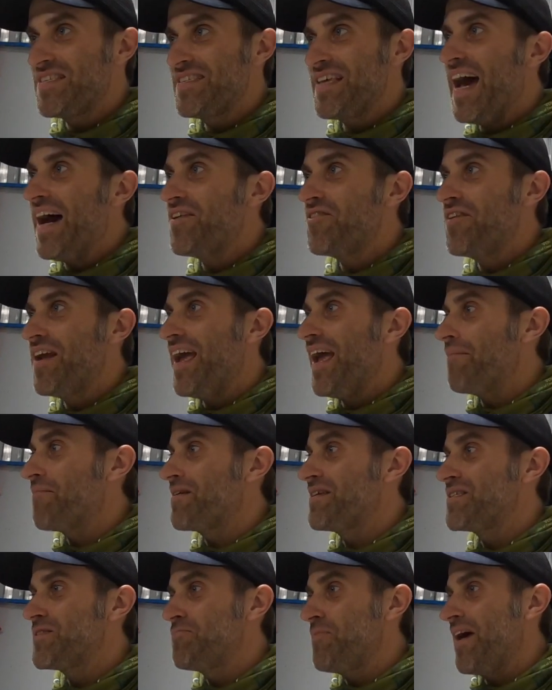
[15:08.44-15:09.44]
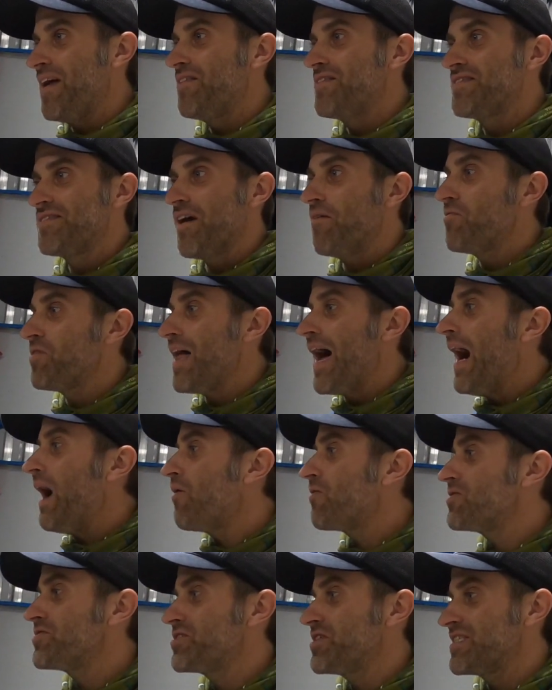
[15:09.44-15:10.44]
Saturday, I'm gonna spend several
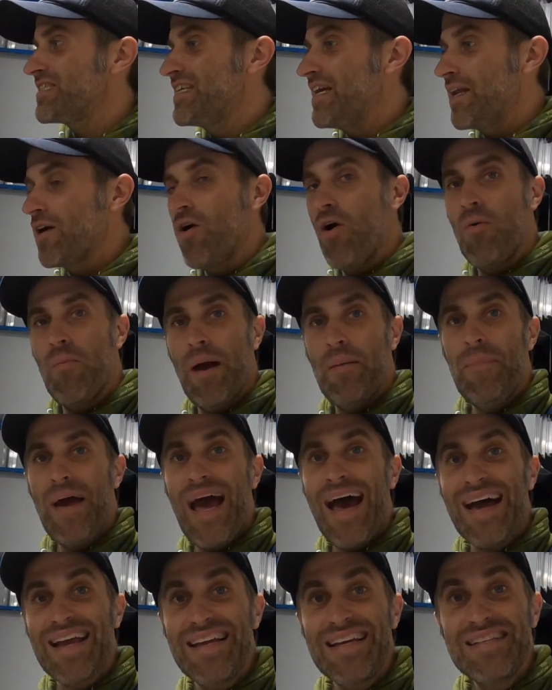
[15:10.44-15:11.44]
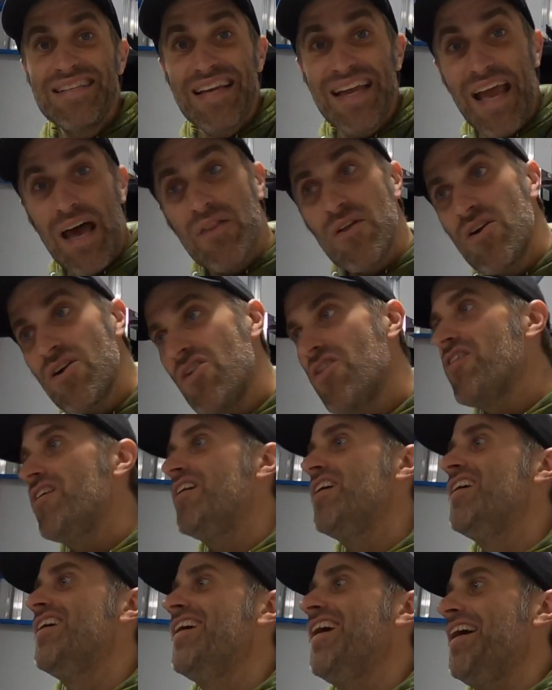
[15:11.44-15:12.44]
hours just getting all my packing together
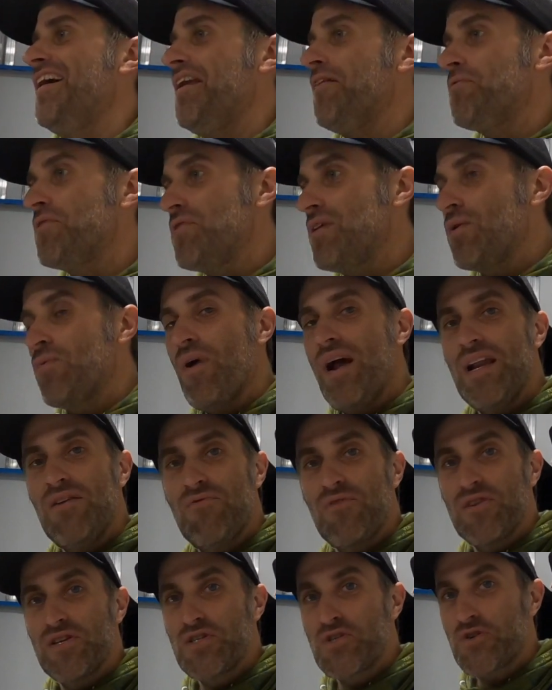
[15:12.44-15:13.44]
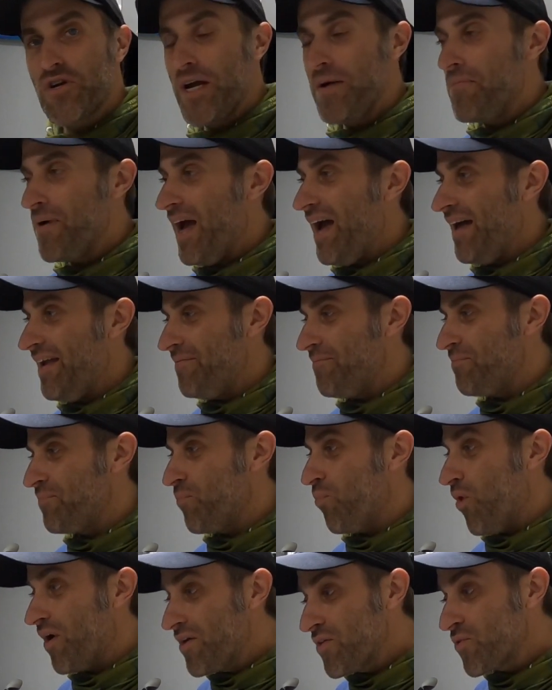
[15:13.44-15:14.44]
and everything ready for the trip. And
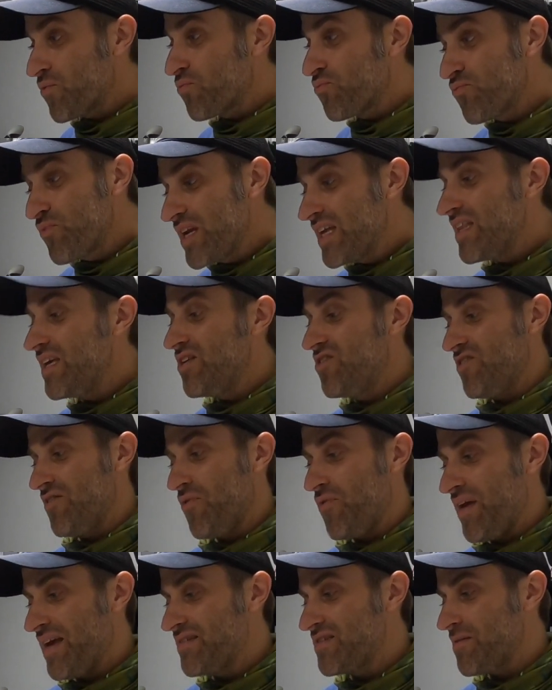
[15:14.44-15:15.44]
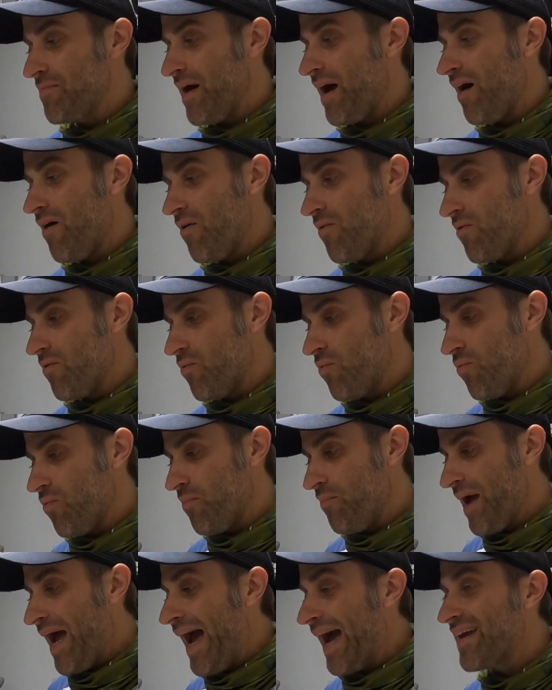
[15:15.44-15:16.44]
one of the really good things
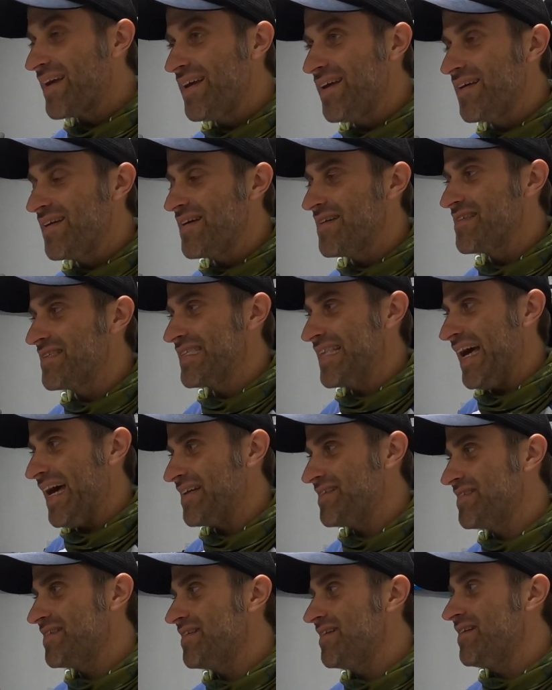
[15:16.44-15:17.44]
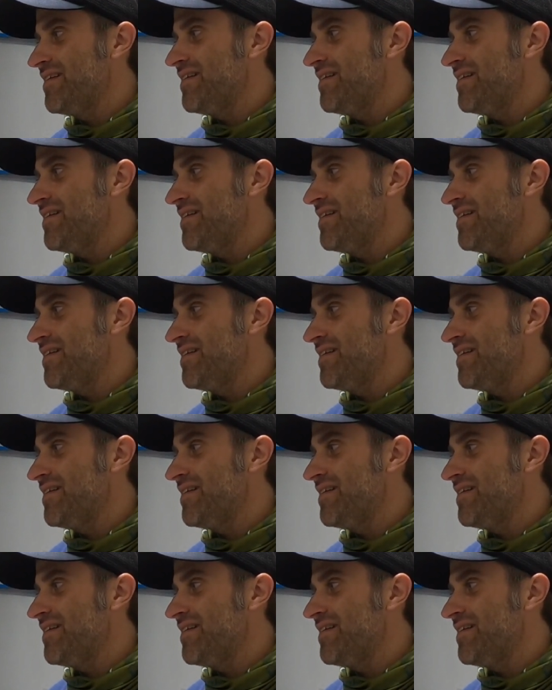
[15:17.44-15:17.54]
about packing is that